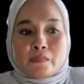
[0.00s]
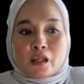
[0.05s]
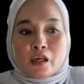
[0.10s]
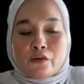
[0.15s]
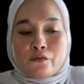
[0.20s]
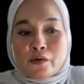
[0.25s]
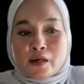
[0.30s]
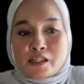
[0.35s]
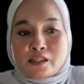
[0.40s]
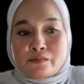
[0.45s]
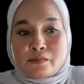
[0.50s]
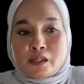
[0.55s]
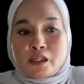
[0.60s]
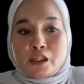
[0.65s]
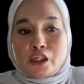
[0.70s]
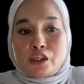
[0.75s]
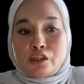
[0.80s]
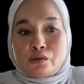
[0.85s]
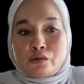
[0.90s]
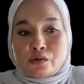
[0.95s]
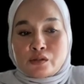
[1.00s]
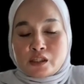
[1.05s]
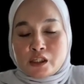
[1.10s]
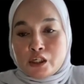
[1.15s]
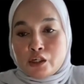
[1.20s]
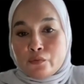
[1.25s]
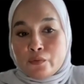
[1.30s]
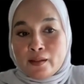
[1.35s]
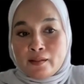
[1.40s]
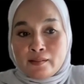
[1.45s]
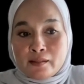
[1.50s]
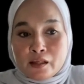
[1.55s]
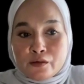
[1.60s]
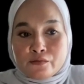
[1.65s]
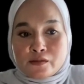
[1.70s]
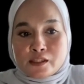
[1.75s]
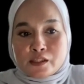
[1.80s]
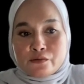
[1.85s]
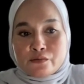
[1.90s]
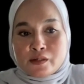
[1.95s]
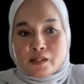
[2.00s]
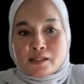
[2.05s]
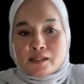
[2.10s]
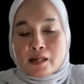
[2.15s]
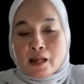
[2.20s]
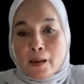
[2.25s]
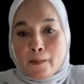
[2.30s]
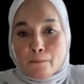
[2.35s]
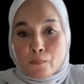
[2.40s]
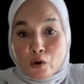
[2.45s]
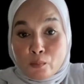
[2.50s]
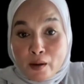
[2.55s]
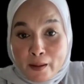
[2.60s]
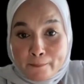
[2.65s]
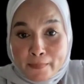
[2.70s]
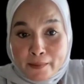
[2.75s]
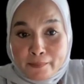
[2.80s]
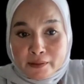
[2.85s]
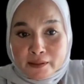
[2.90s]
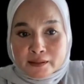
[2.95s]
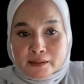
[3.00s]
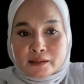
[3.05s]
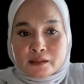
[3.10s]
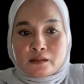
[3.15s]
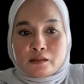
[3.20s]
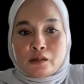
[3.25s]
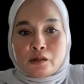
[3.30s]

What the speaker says: advancement includes innovative service like mobile payment,